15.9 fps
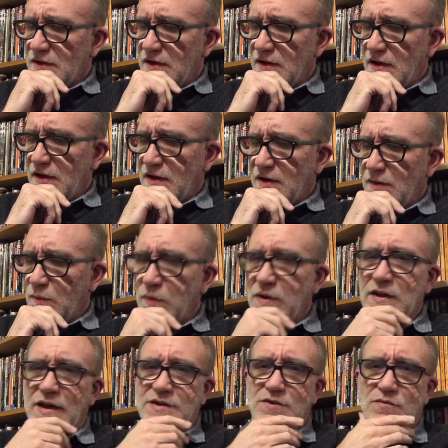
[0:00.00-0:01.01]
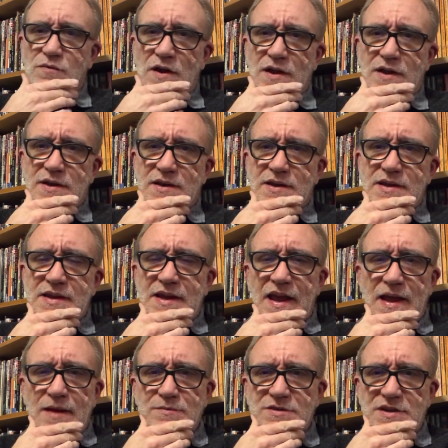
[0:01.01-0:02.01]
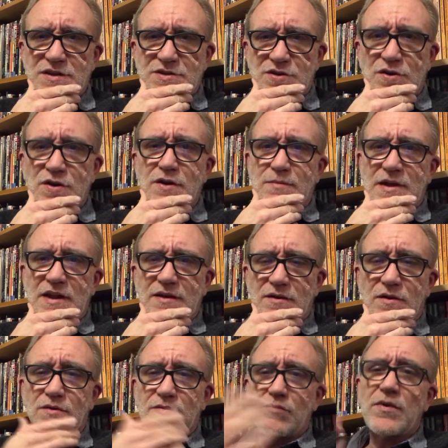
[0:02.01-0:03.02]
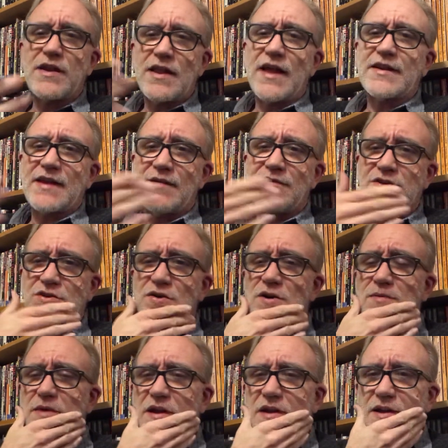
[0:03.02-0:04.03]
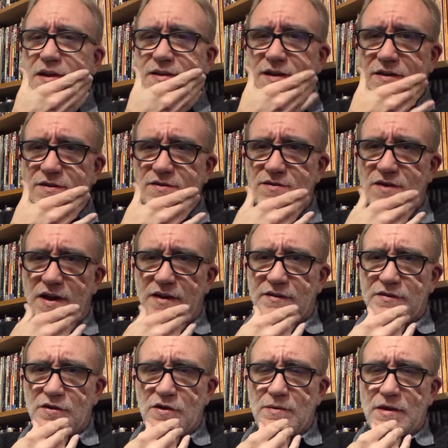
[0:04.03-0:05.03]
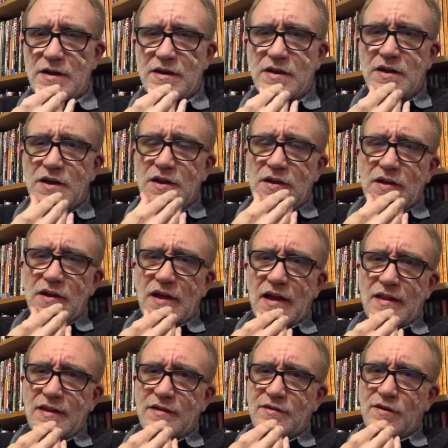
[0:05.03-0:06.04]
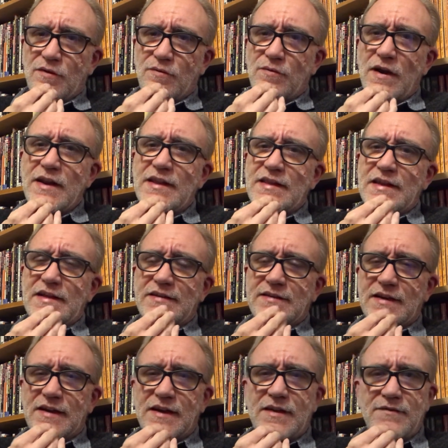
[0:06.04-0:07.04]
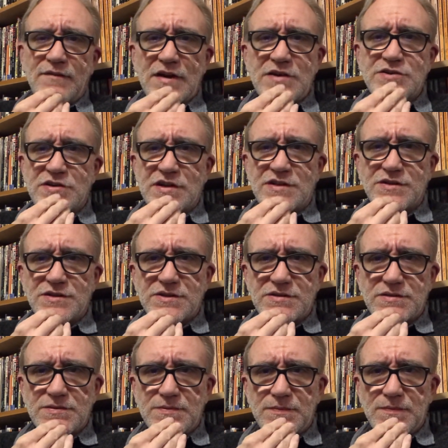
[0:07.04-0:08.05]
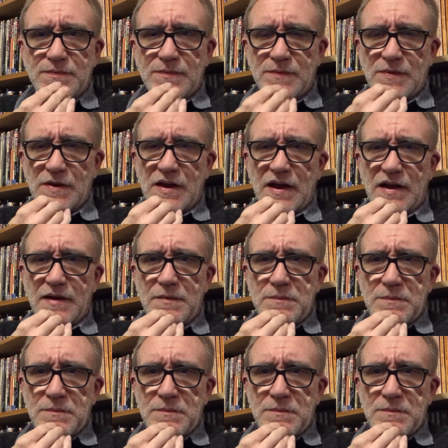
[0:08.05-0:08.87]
we'd like to run games at a tournament, or we'd like to have a tournament, a Dungeons and Dragons tournament," and they started running these at conventions. Okay,